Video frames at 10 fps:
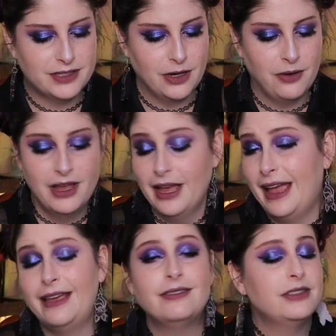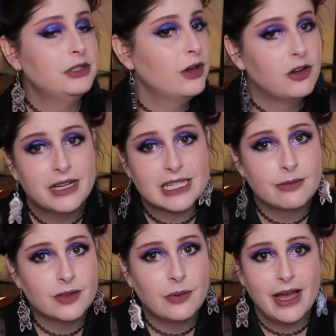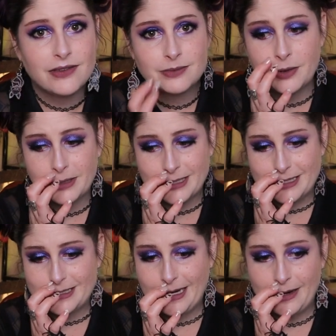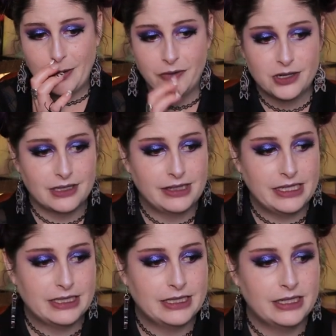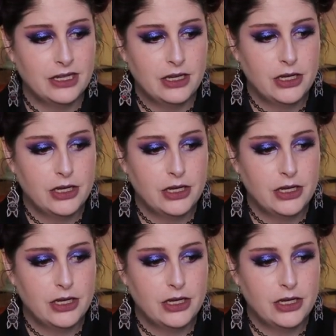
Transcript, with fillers: So, and you know, next month we'll have some more, 'cause like I said, I know there's at least